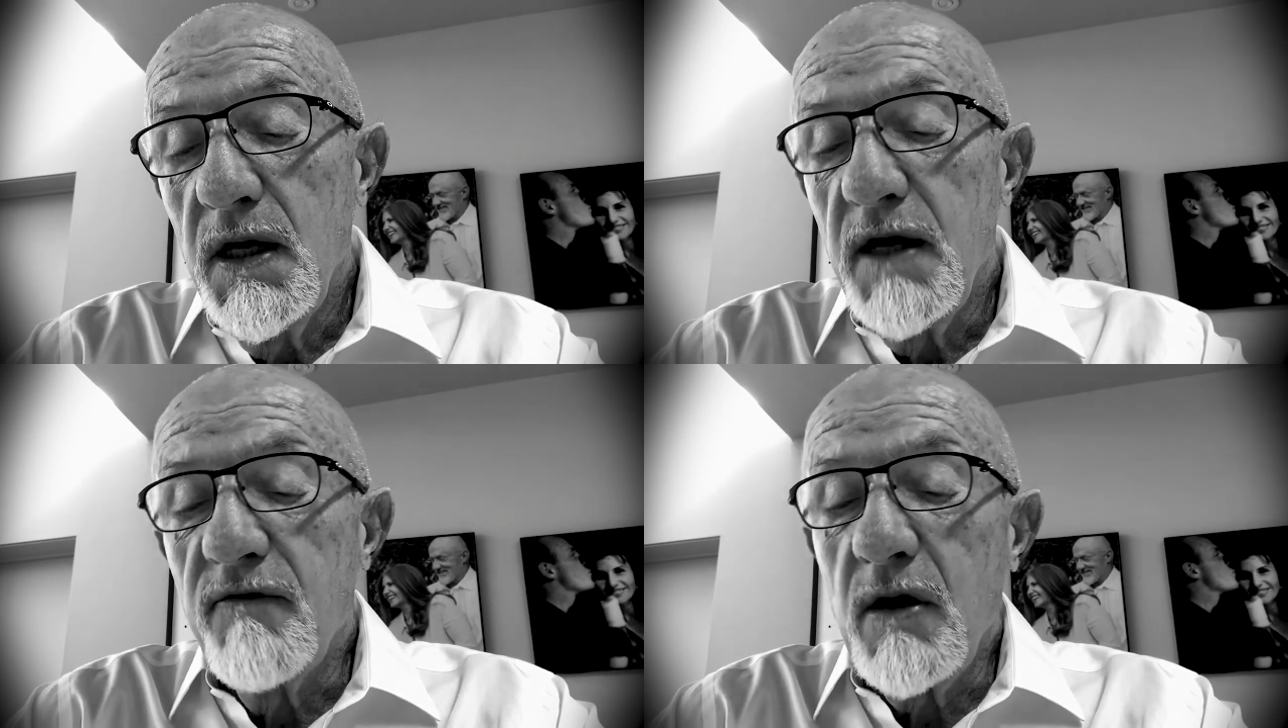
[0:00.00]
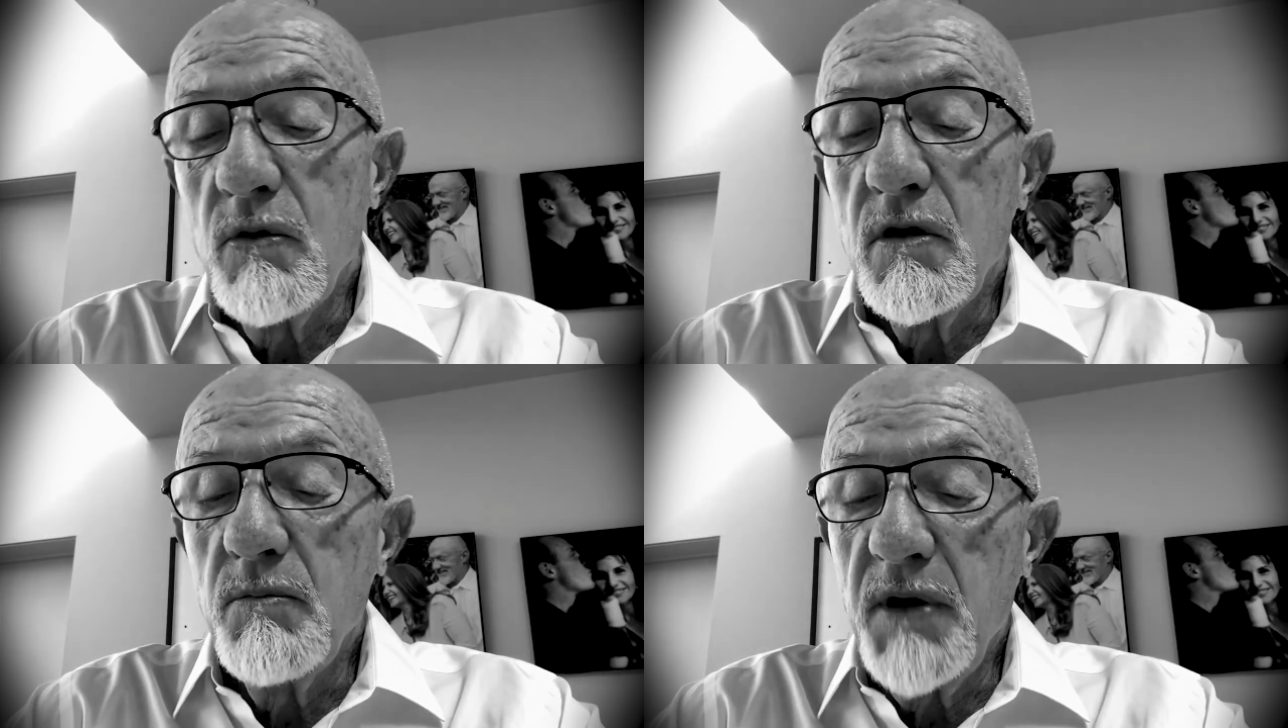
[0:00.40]
If I
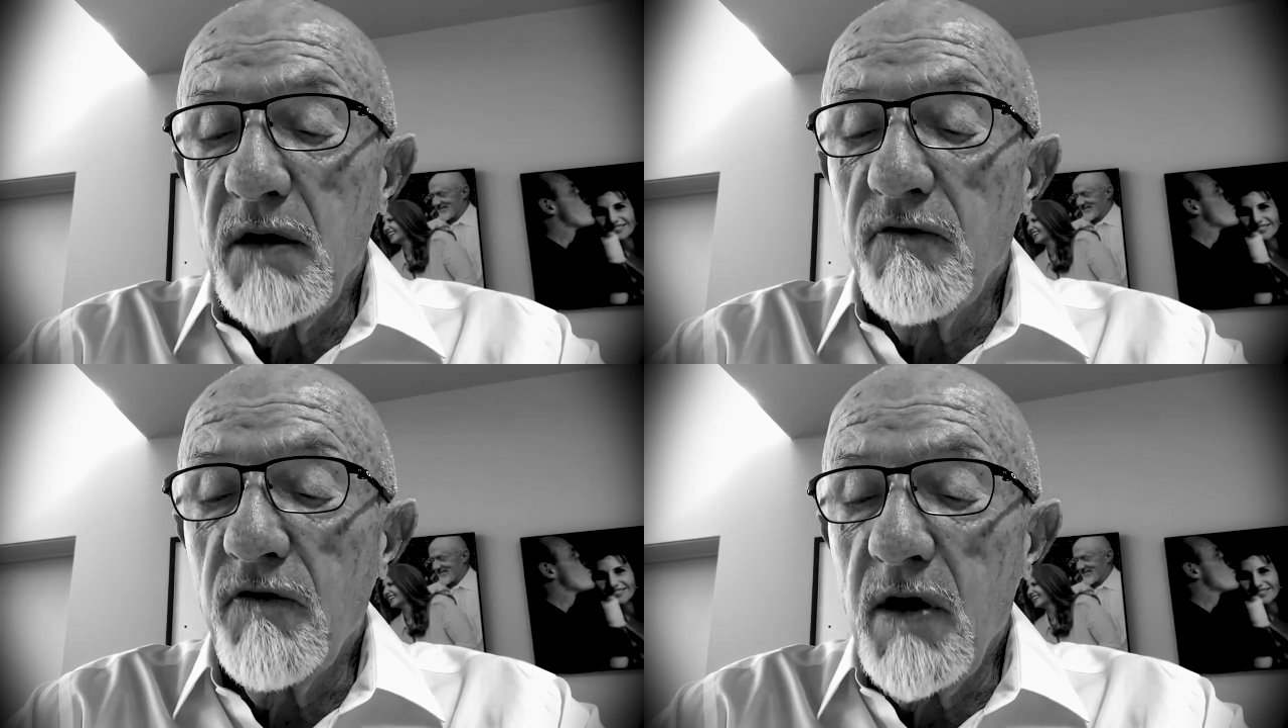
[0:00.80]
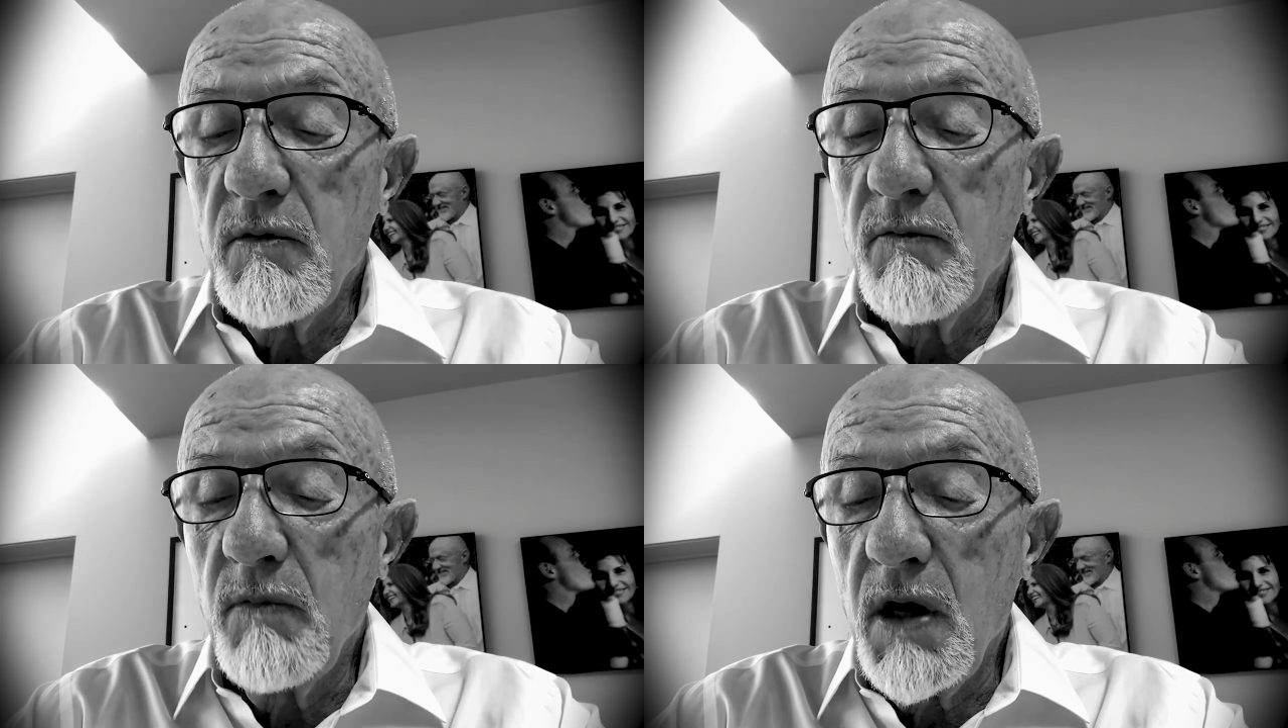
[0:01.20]
were in a better frame
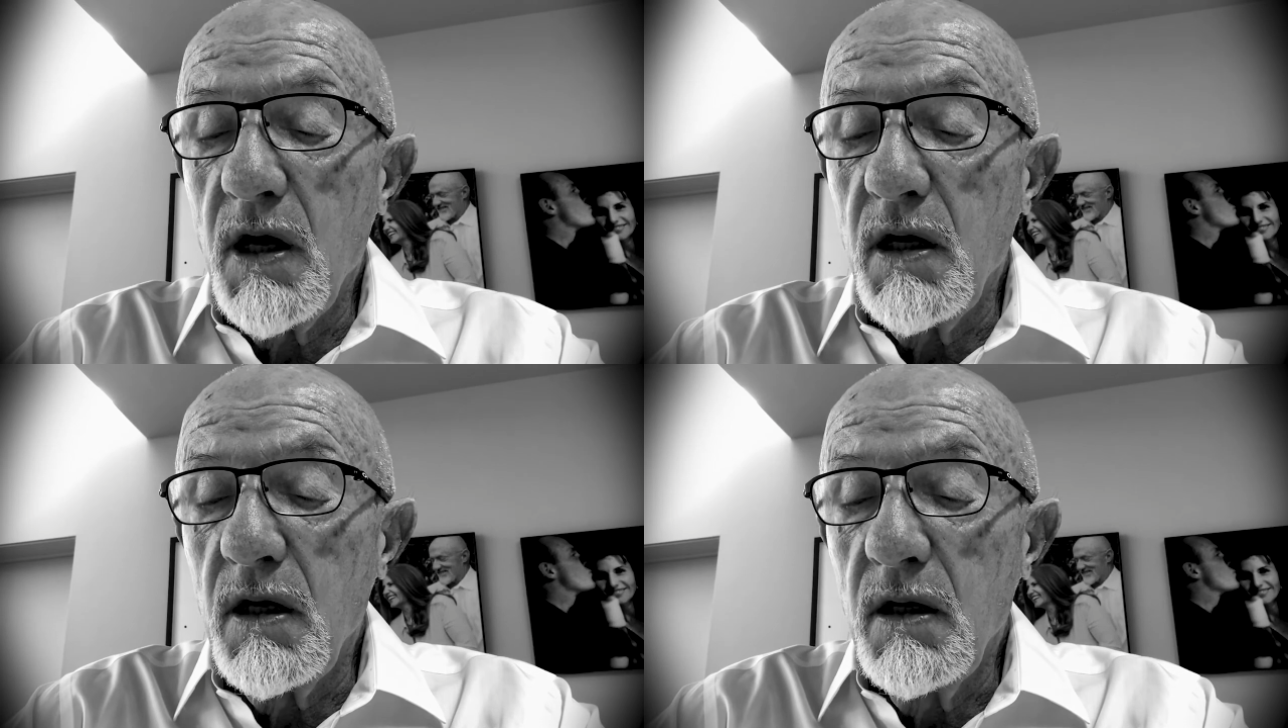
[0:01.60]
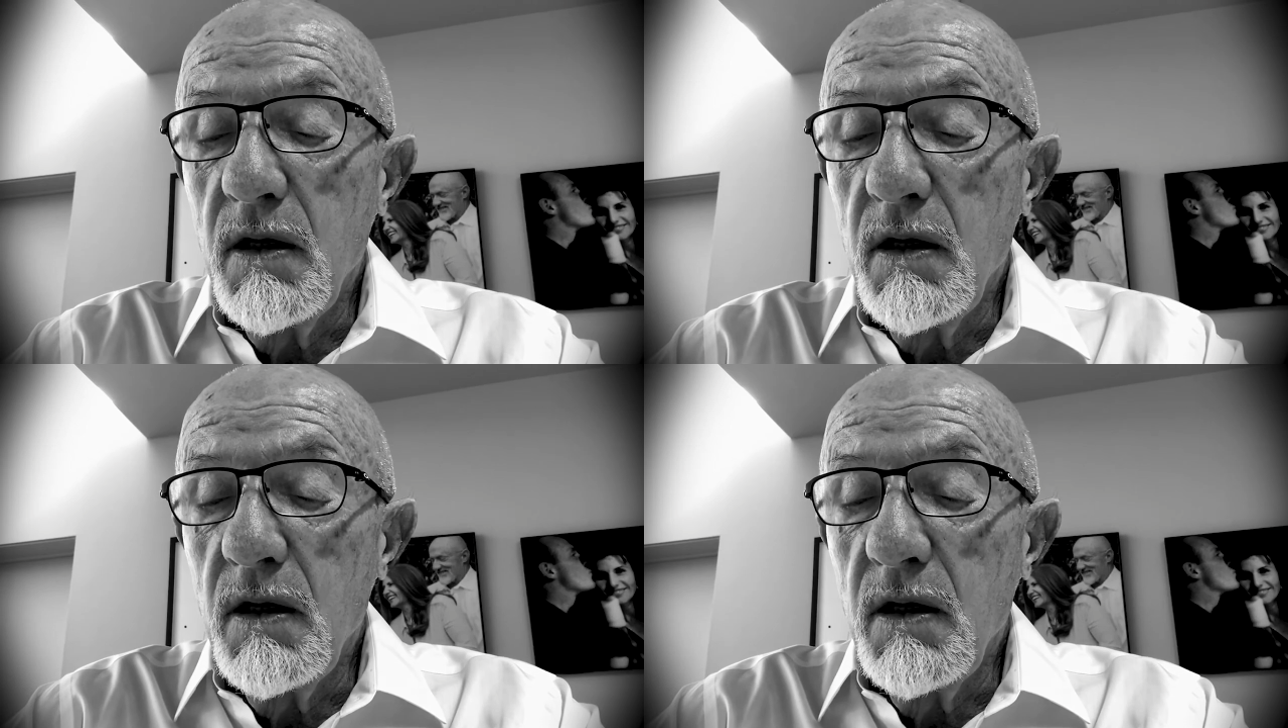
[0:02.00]
of mind,